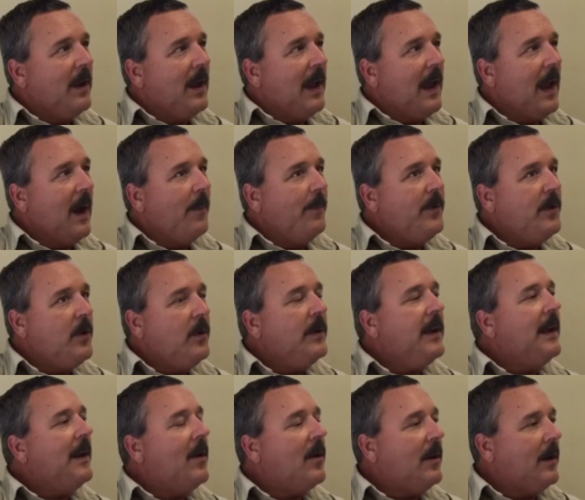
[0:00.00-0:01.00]
help you
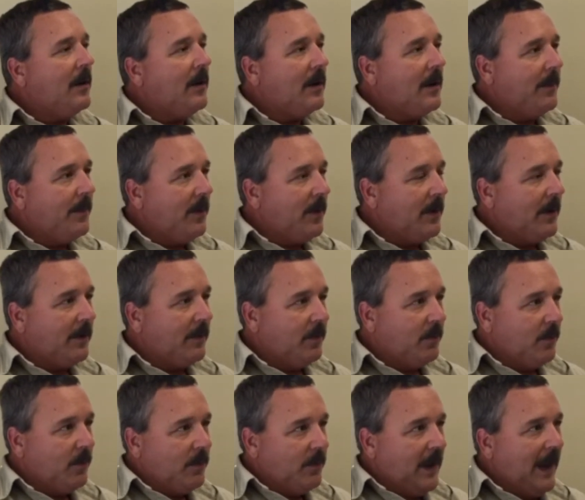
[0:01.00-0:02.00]
get on
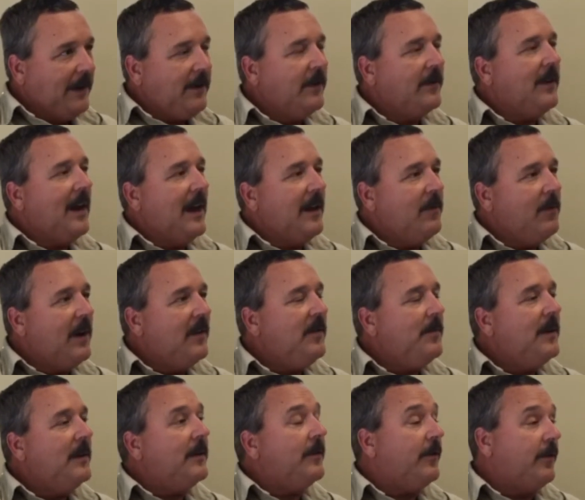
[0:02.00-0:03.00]
a exercise
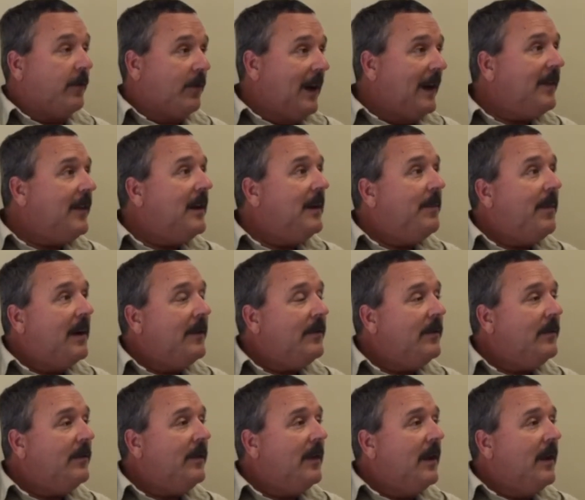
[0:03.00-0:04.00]
regimen to strengthen the
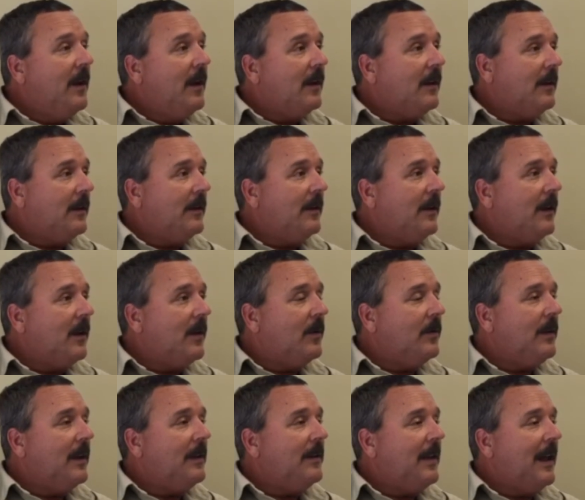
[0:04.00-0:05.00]
muscles, you
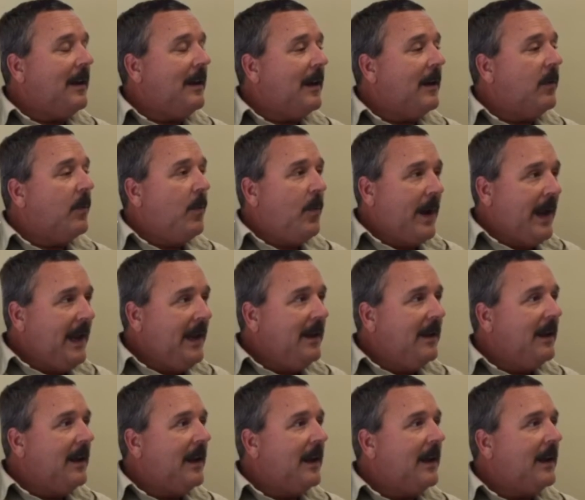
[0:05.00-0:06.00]
know, that are weak.
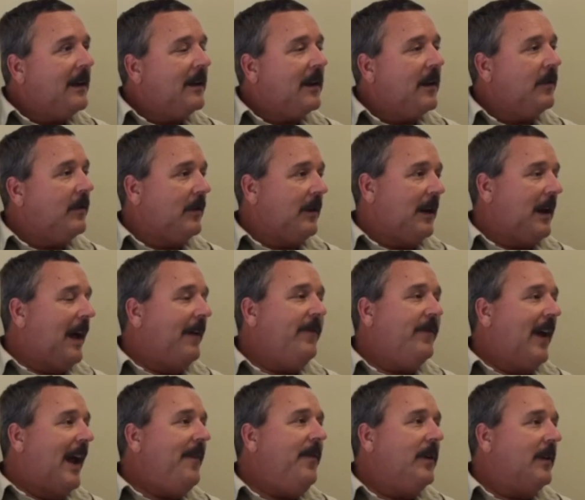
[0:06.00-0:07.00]
And because I
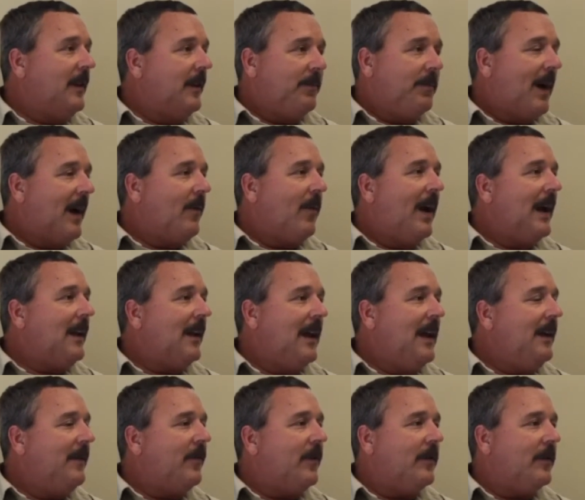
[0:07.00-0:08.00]
favored my right
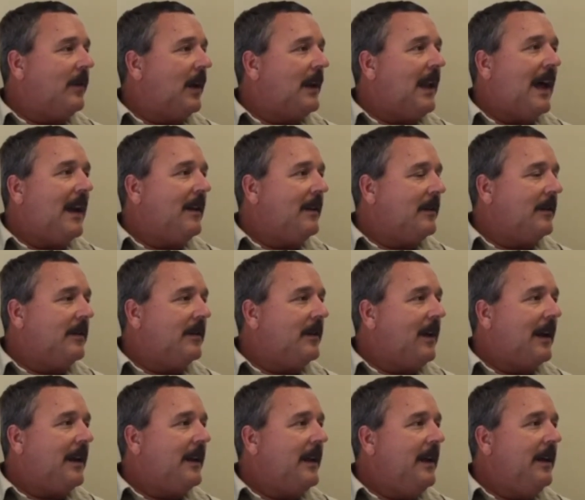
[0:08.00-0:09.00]
leg for a lot
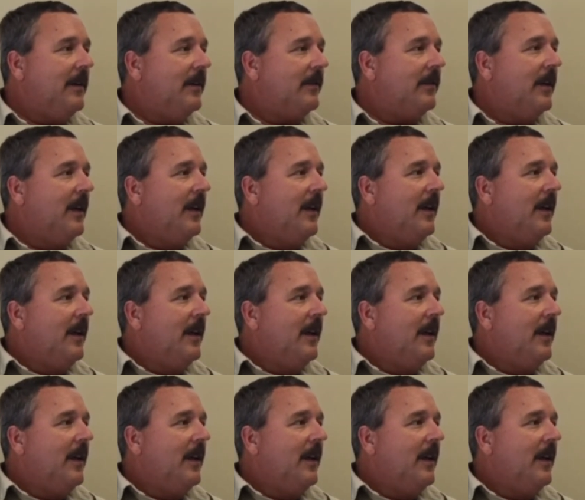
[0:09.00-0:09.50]
of years,